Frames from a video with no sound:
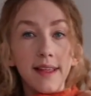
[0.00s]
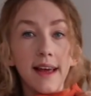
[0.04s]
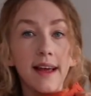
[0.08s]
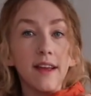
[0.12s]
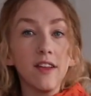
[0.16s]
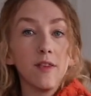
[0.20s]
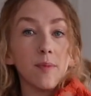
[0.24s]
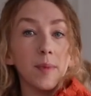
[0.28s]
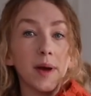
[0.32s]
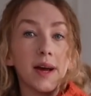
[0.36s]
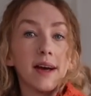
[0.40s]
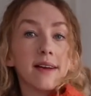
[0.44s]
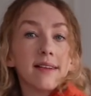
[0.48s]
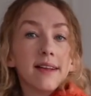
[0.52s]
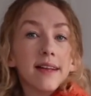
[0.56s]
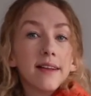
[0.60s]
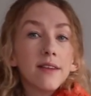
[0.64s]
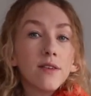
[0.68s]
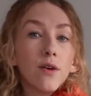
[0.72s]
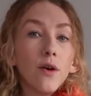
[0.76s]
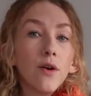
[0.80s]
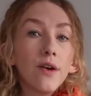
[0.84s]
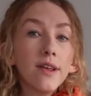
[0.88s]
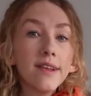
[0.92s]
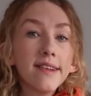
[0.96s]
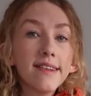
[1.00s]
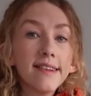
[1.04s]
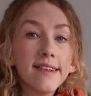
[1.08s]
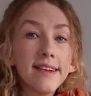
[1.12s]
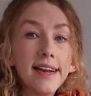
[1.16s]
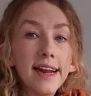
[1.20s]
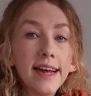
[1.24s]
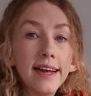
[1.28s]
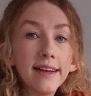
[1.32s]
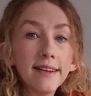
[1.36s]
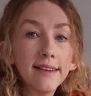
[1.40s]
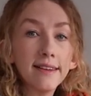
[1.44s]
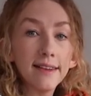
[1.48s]
this because it's got
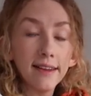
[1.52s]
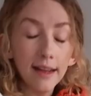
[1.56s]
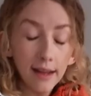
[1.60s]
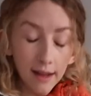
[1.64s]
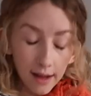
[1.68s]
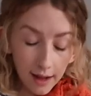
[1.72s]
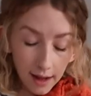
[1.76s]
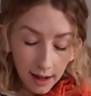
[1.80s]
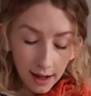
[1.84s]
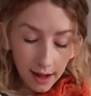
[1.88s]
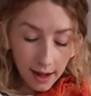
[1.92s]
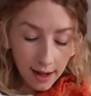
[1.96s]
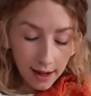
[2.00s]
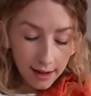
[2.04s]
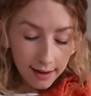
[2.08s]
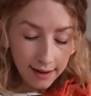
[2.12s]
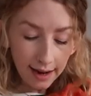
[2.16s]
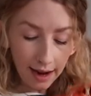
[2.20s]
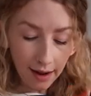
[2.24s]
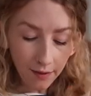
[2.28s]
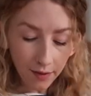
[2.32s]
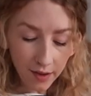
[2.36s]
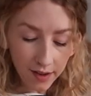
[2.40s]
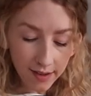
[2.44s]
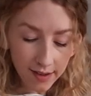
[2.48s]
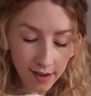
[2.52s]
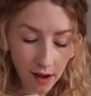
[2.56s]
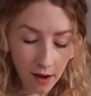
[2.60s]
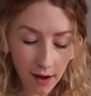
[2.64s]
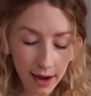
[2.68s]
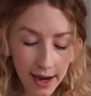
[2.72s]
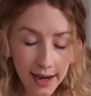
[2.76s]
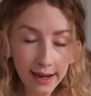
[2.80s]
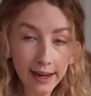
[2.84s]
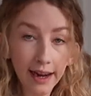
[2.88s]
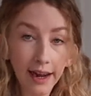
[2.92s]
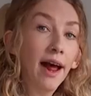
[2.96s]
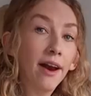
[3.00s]
slits down the
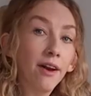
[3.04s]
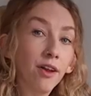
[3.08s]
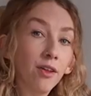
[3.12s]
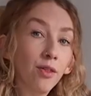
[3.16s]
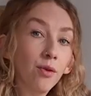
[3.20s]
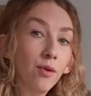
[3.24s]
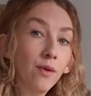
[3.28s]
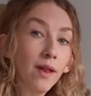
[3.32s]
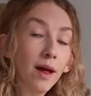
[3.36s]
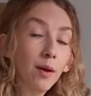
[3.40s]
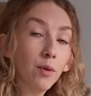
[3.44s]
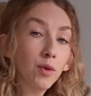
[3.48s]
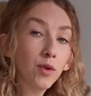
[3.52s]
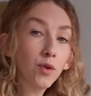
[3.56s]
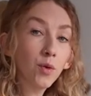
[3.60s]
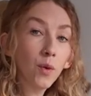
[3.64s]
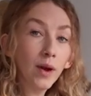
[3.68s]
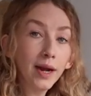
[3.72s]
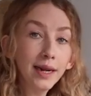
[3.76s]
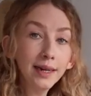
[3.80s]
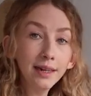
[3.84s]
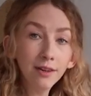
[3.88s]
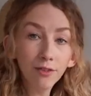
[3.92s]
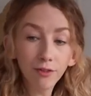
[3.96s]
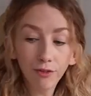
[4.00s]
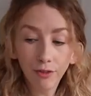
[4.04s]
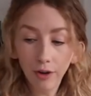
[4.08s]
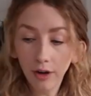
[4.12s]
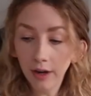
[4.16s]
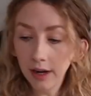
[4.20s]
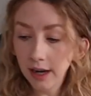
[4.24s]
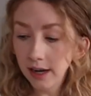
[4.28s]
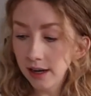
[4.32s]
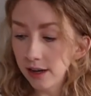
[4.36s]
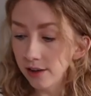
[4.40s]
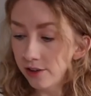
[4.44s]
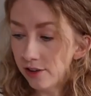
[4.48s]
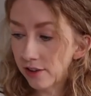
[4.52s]
side, and I thought that was quite different,
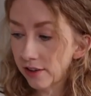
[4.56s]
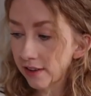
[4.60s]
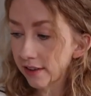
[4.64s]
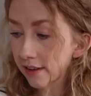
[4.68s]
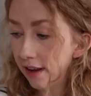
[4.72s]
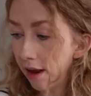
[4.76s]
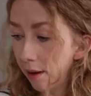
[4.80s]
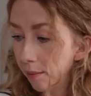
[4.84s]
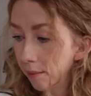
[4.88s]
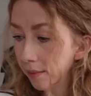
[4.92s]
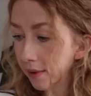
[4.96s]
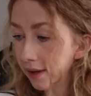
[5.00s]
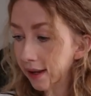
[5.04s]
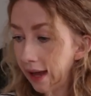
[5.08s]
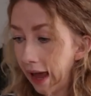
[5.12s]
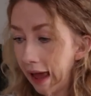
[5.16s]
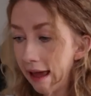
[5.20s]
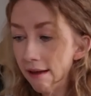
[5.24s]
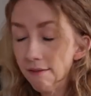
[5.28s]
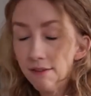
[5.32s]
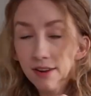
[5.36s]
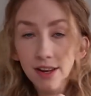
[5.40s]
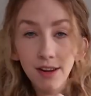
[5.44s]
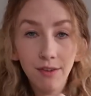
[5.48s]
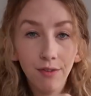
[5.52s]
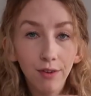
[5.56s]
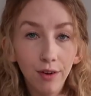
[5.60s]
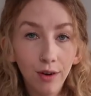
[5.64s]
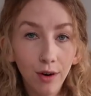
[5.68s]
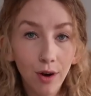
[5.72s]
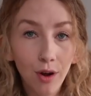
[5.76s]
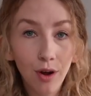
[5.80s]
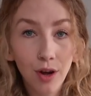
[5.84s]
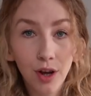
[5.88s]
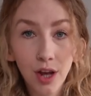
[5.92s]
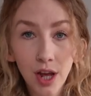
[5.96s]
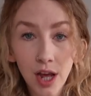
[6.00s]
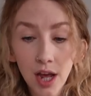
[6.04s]
and it just gave a different
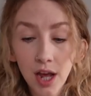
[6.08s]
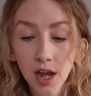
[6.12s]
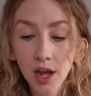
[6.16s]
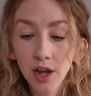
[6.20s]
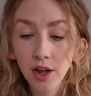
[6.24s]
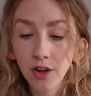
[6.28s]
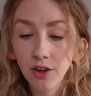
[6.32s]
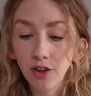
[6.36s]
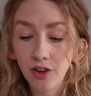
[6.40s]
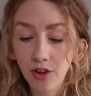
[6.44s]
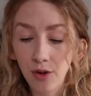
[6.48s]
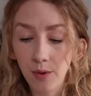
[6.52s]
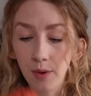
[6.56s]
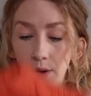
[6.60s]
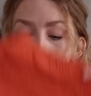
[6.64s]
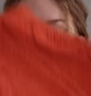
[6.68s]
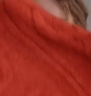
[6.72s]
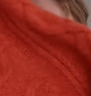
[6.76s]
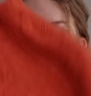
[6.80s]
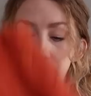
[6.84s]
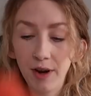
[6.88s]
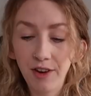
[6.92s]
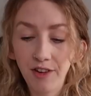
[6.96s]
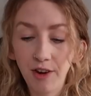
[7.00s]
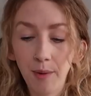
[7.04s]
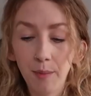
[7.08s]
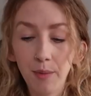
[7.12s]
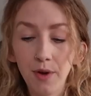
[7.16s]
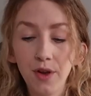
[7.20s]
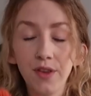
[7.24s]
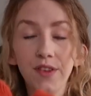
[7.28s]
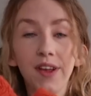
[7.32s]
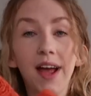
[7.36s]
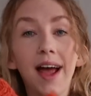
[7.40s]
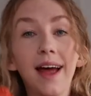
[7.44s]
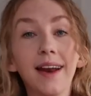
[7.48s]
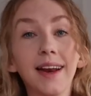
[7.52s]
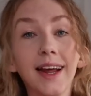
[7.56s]
look to a lot of my
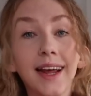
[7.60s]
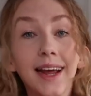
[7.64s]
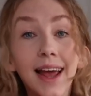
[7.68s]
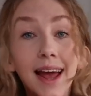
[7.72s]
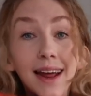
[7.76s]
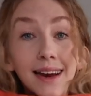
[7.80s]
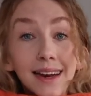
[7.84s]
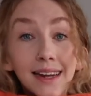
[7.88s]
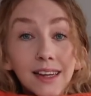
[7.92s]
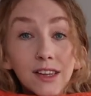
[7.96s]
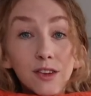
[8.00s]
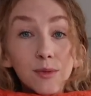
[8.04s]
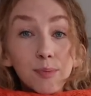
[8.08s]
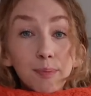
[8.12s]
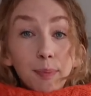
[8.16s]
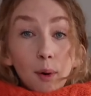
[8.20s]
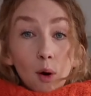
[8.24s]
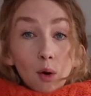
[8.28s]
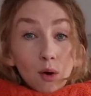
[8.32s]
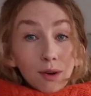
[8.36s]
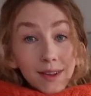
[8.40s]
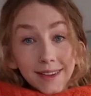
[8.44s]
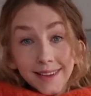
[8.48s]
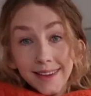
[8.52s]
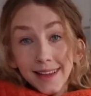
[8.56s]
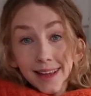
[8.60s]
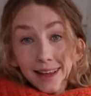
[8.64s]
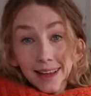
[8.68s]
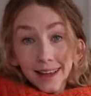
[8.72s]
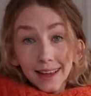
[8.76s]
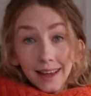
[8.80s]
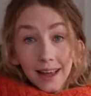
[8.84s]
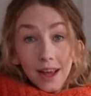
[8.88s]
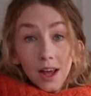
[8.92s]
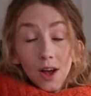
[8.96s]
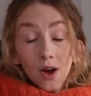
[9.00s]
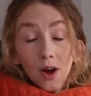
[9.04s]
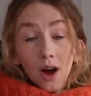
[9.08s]
jumpers. And again, it's
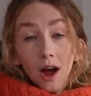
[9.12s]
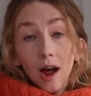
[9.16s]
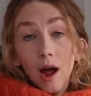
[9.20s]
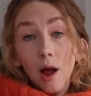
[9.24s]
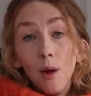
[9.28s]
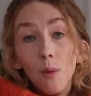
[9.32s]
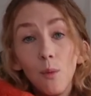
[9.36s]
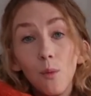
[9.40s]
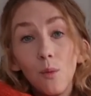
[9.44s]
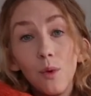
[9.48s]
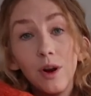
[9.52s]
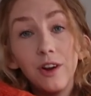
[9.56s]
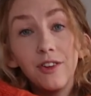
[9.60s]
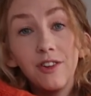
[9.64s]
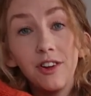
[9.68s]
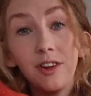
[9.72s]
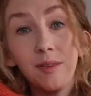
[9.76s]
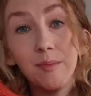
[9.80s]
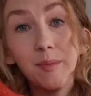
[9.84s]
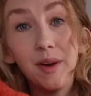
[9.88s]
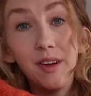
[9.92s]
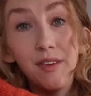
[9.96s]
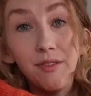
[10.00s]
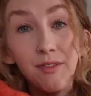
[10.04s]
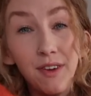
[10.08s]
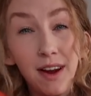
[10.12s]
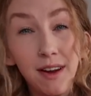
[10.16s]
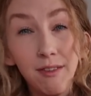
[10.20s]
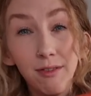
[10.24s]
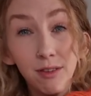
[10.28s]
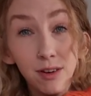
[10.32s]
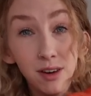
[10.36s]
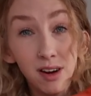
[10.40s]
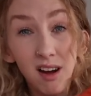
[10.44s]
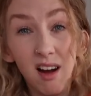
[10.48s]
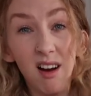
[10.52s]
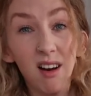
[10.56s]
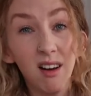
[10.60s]
boxy, which is my
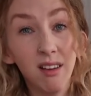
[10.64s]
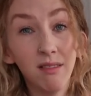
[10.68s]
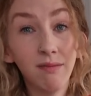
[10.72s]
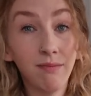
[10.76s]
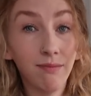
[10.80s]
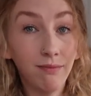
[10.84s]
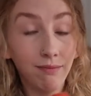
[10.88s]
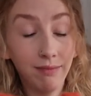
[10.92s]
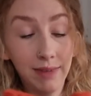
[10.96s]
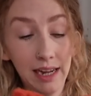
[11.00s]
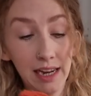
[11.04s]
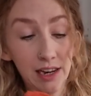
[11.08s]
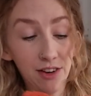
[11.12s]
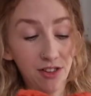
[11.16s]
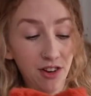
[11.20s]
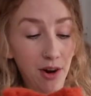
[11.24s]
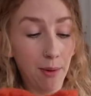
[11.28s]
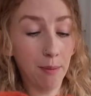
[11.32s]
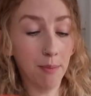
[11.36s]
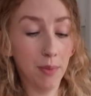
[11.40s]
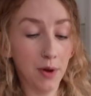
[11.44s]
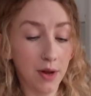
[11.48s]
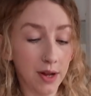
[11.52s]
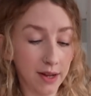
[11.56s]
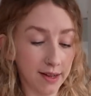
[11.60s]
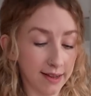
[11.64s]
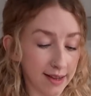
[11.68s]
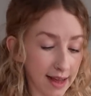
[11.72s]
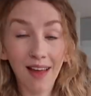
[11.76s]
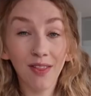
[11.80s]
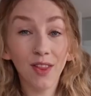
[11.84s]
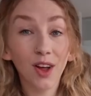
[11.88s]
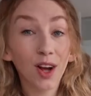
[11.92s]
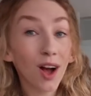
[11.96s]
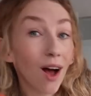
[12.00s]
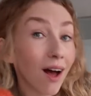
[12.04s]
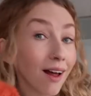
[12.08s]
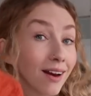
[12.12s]
favourite cut in jumpers.
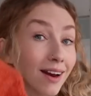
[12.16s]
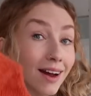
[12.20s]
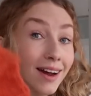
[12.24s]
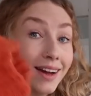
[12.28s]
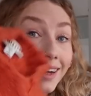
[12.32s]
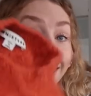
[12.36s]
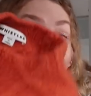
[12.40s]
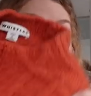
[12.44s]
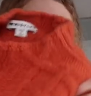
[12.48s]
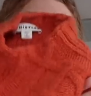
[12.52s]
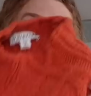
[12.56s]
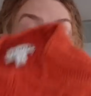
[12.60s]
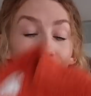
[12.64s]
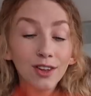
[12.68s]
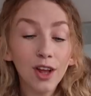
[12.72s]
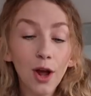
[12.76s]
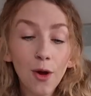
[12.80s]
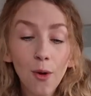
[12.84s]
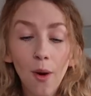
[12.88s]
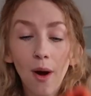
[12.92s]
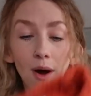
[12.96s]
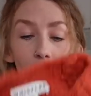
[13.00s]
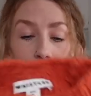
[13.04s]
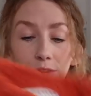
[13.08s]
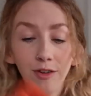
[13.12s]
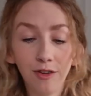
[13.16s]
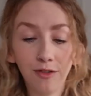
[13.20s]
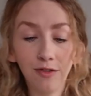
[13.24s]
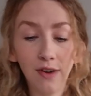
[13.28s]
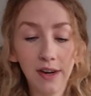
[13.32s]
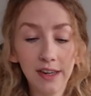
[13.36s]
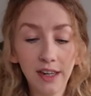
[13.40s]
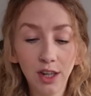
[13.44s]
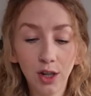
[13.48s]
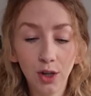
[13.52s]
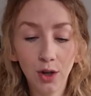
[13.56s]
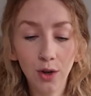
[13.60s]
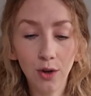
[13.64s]
And the colour, it's so hard to
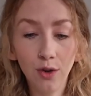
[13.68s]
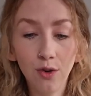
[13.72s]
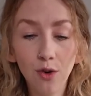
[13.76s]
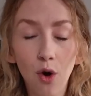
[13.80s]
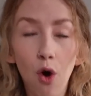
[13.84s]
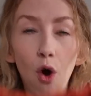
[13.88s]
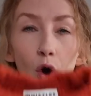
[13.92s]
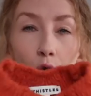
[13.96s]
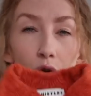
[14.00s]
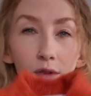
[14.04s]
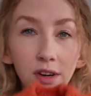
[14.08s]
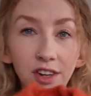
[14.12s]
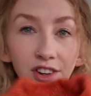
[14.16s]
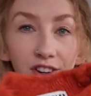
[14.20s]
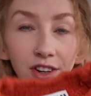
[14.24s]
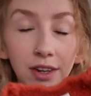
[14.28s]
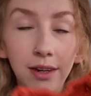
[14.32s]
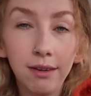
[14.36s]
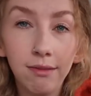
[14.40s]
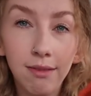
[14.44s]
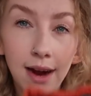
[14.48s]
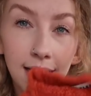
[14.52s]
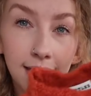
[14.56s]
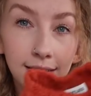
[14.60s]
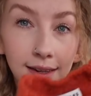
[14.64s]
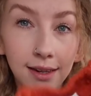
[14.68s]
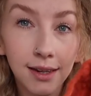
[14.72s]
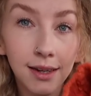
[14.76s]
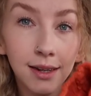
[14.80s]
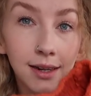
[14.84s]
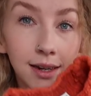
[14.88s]
find a good orangey red